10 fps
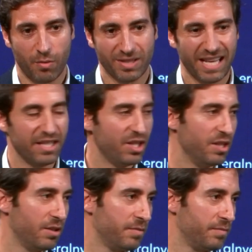I was
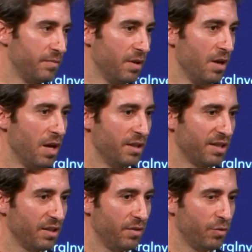18.
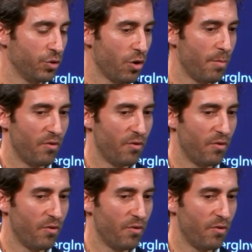Started for the club